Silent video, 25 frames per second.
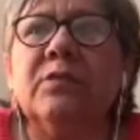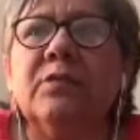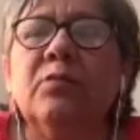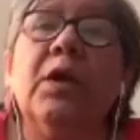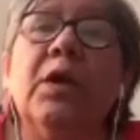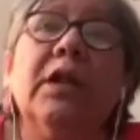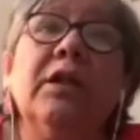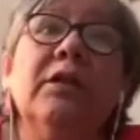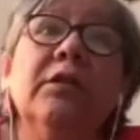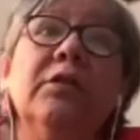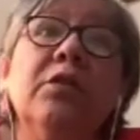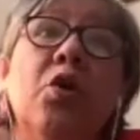
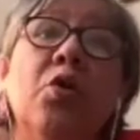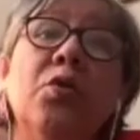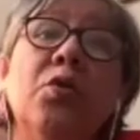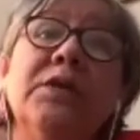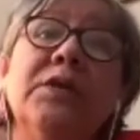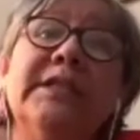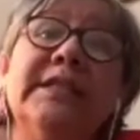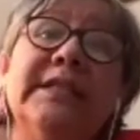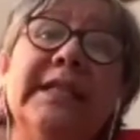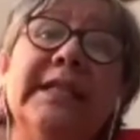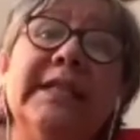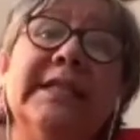Well,
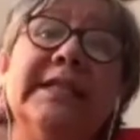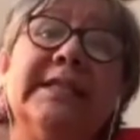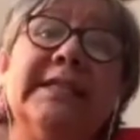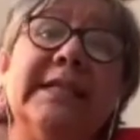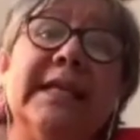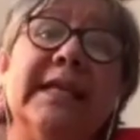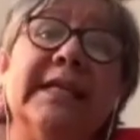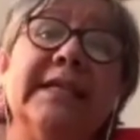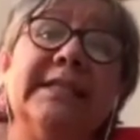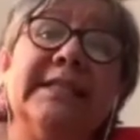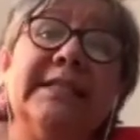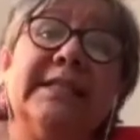loans in the
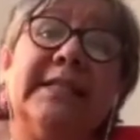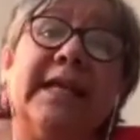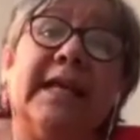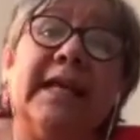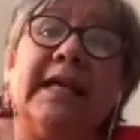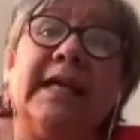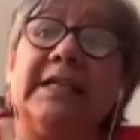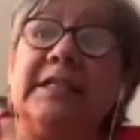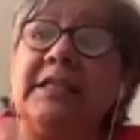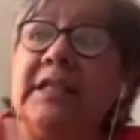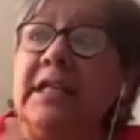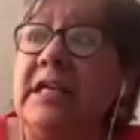sense
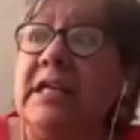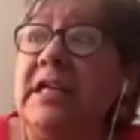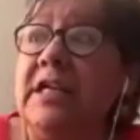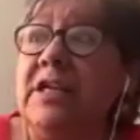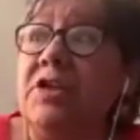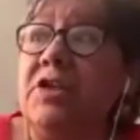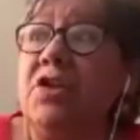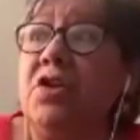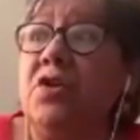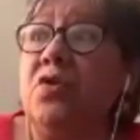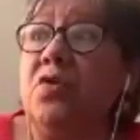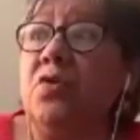that,
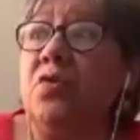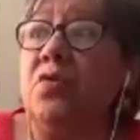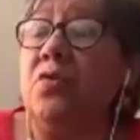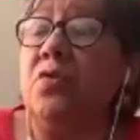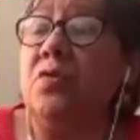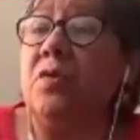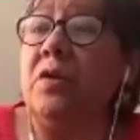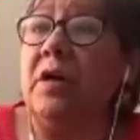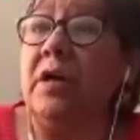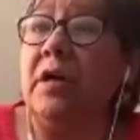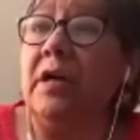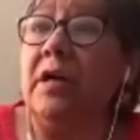you
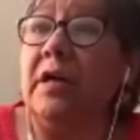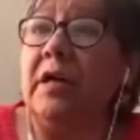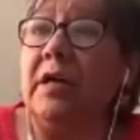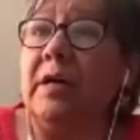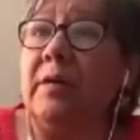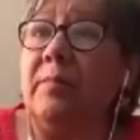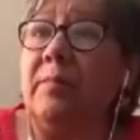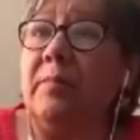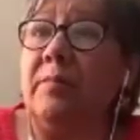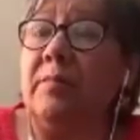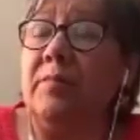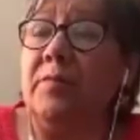know,
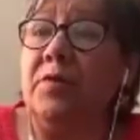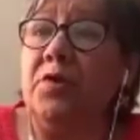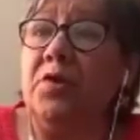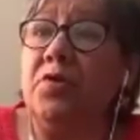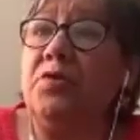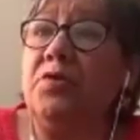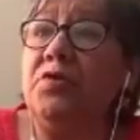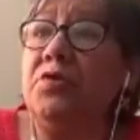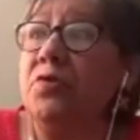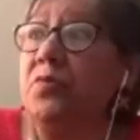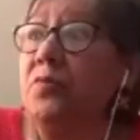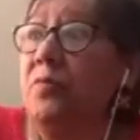
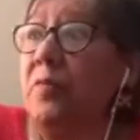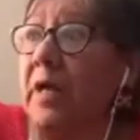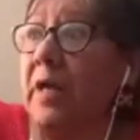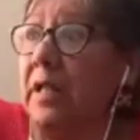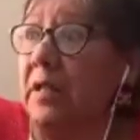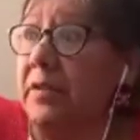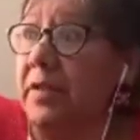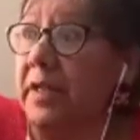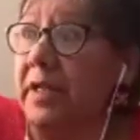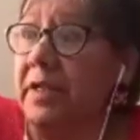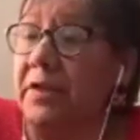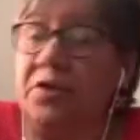you do
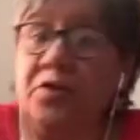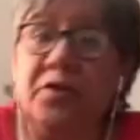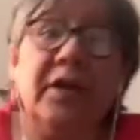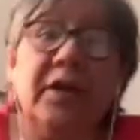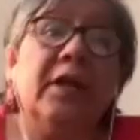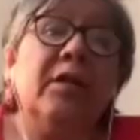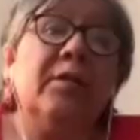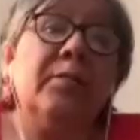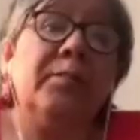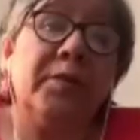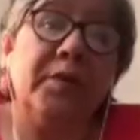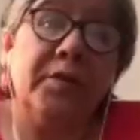well, then you
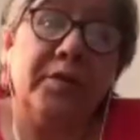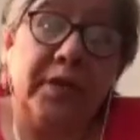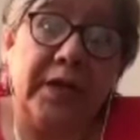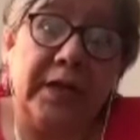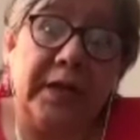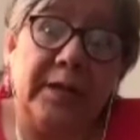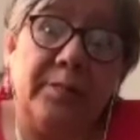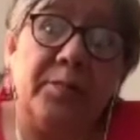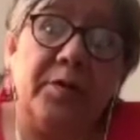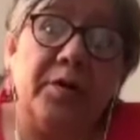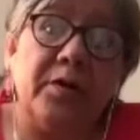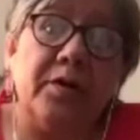help your
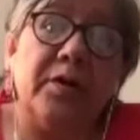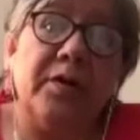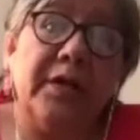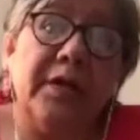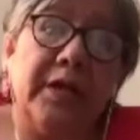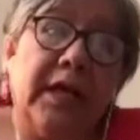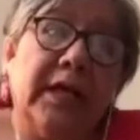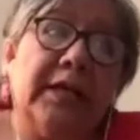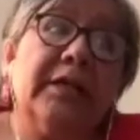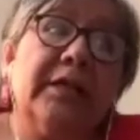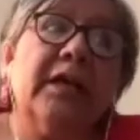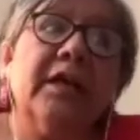neighbor,
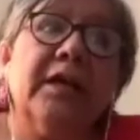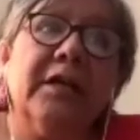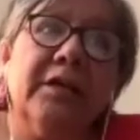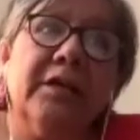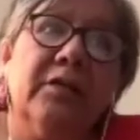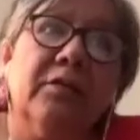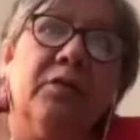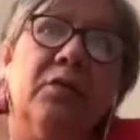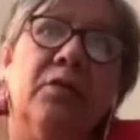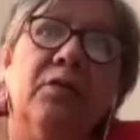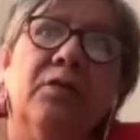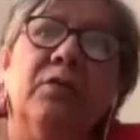that kind
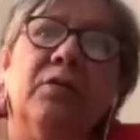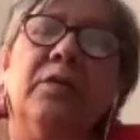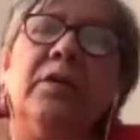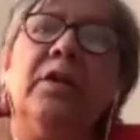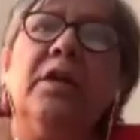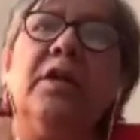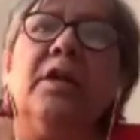of loan.